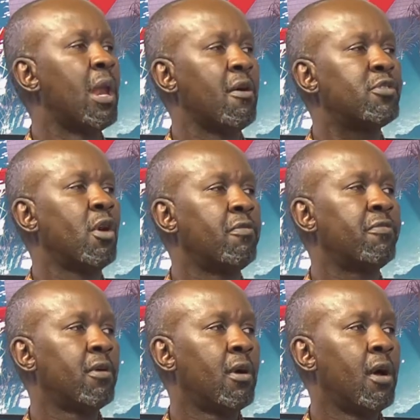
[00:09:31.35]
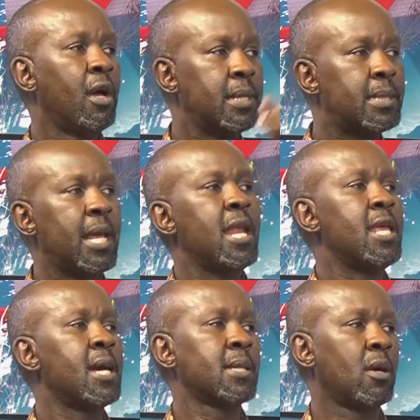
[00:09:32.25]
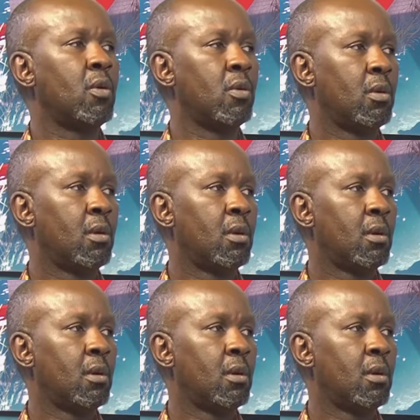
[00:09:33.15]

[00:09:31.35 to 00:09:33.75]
left off 10 years ago.